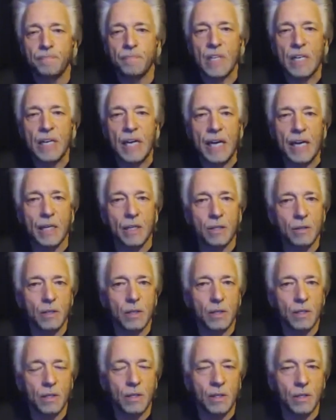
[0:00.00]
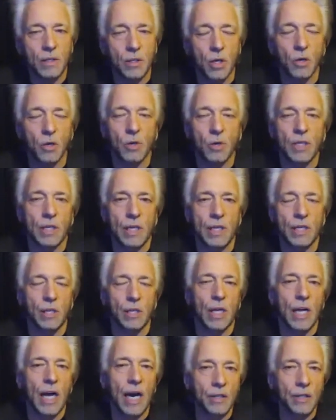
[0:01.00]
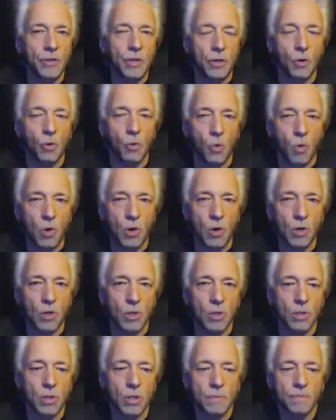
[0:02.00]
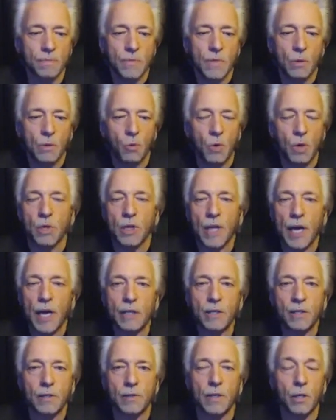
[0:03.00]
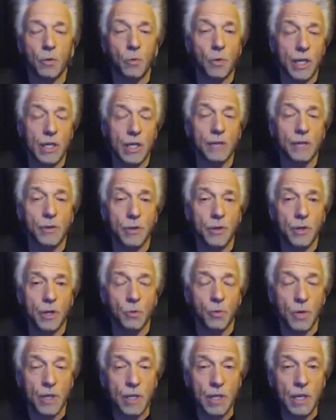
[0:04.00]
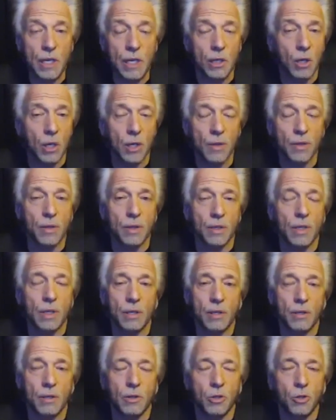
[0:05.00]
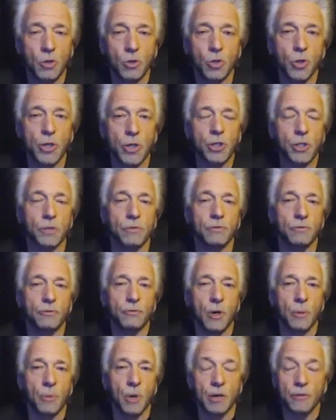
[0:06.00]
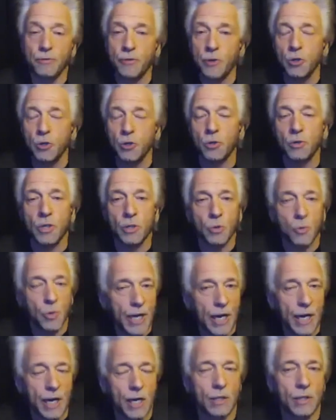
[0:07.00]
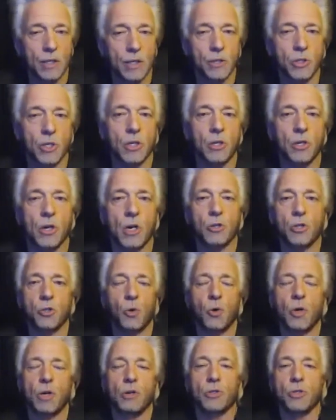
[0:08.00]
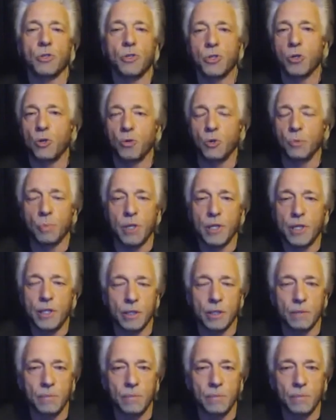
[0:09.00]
And, in an ideal world, we would like to think we get everything we need, all the nutrition from our food. And the reality is our soils are so depleted